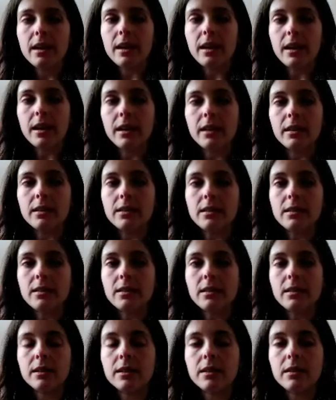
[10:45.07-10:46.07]
And
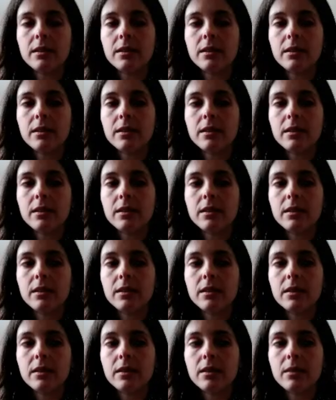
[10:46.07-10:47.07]

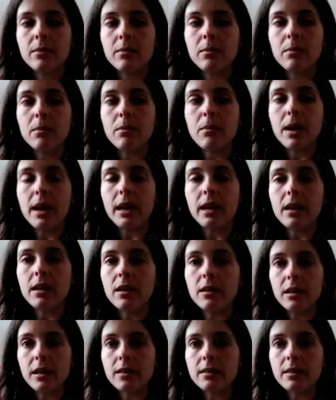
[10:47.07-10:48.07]
my
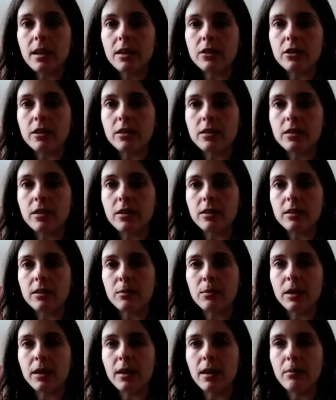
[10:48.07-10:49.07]
healing sessions started
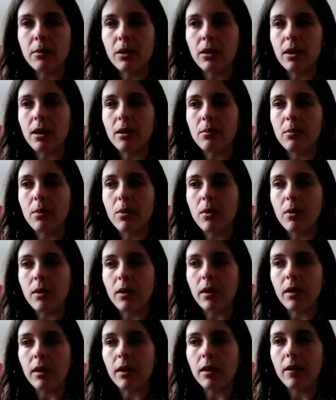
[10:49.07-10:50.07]
to become a lot
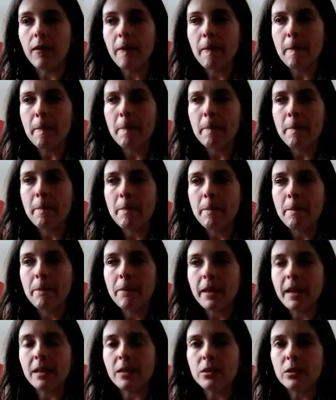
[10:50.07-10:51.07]
more
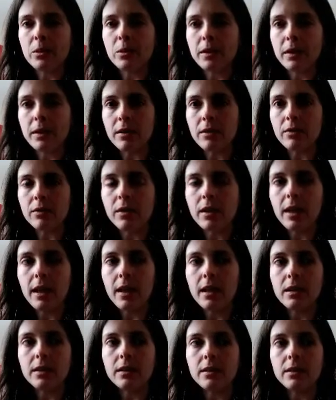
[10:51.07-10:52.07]
intuitive,
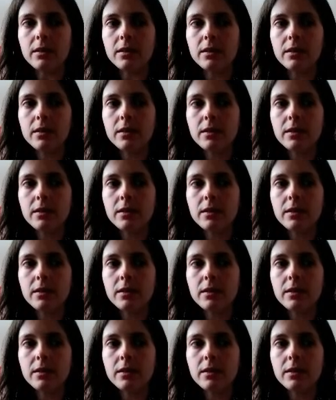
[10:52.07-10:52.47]
and